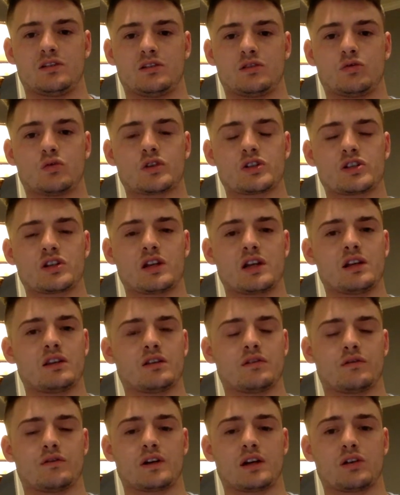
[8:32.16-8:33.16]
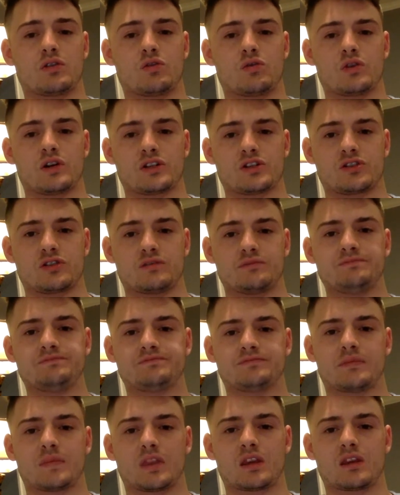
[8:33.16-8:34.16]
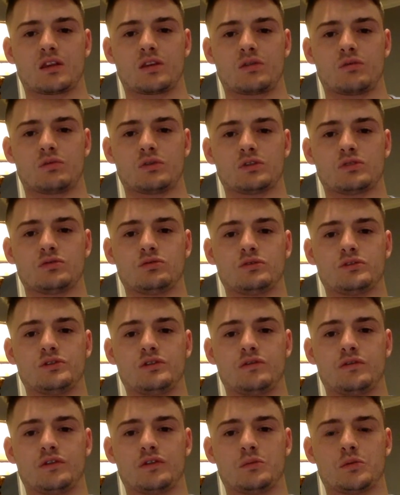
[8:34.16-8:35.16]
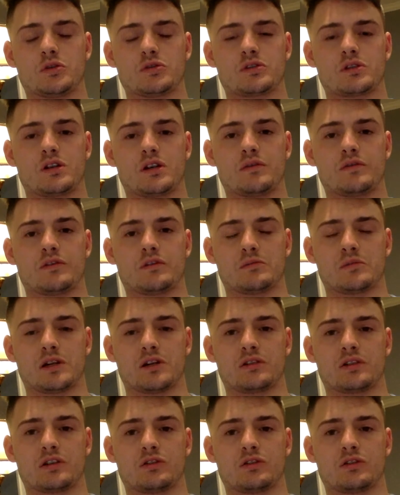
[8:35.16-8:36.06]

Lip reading: Question 8, and the final question. What tools do you feel most confident about,